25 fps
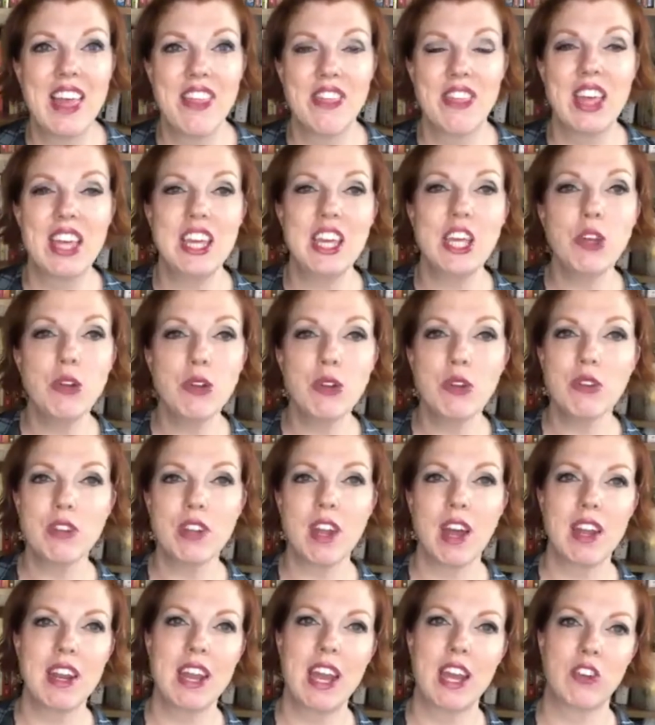Thank you,
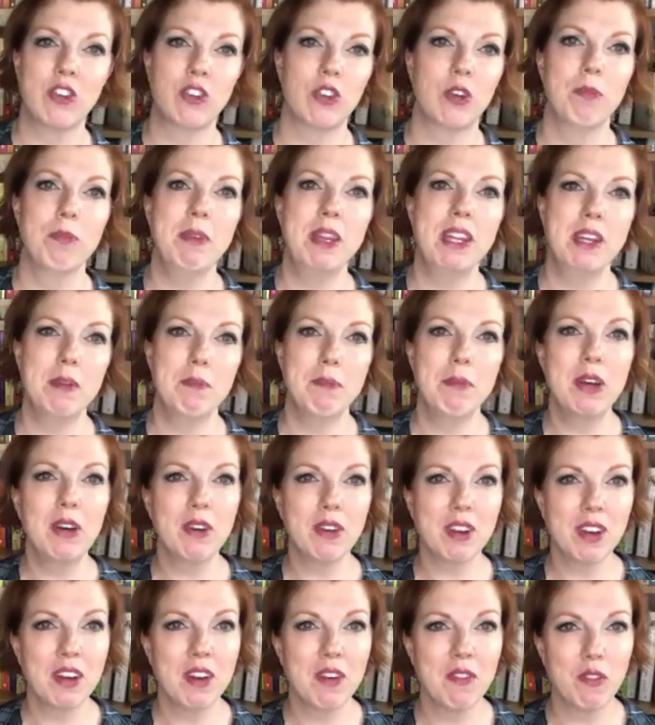Utah Natural Meat and Milk,